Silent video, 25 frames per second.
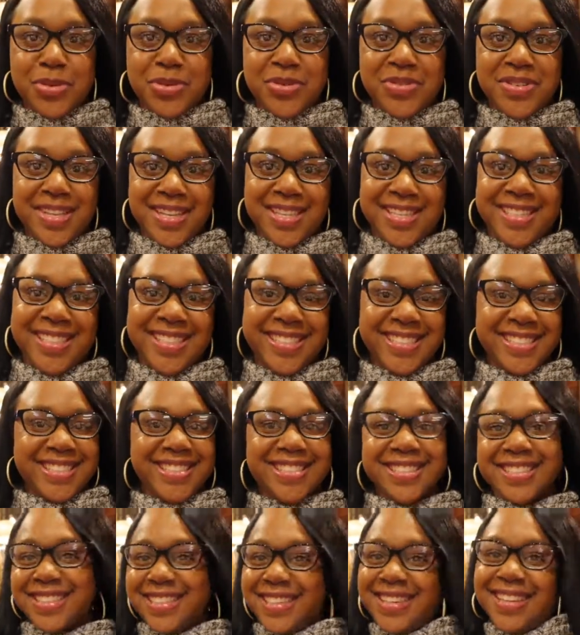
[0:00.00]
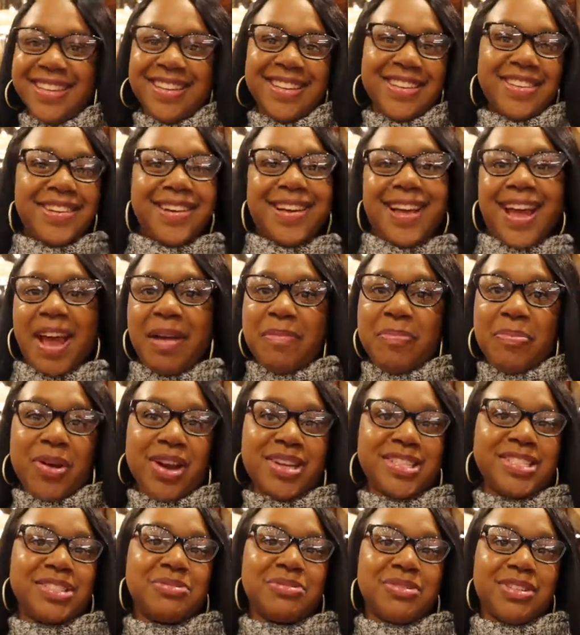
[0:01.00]
We had
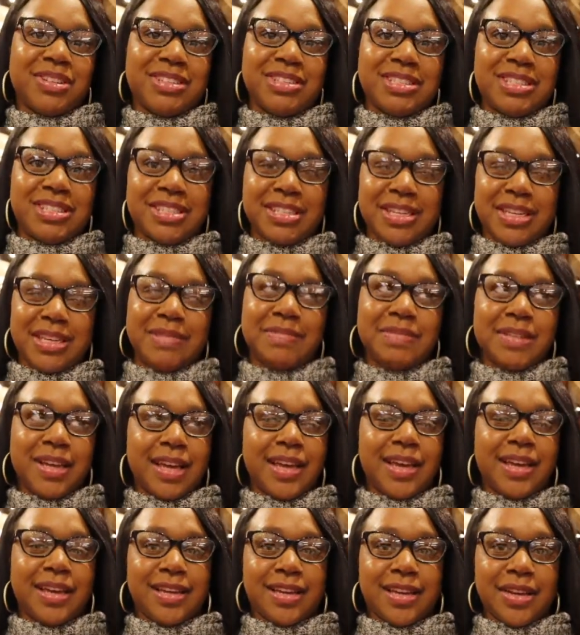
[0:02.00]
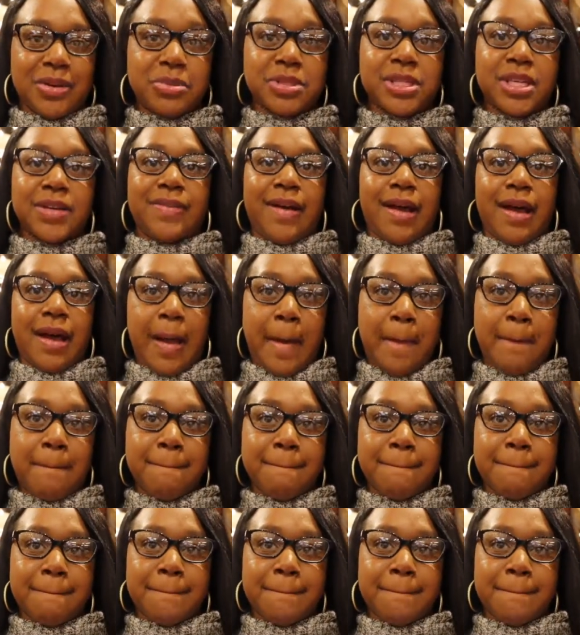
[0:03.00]
praise and worship, like it was a vibe.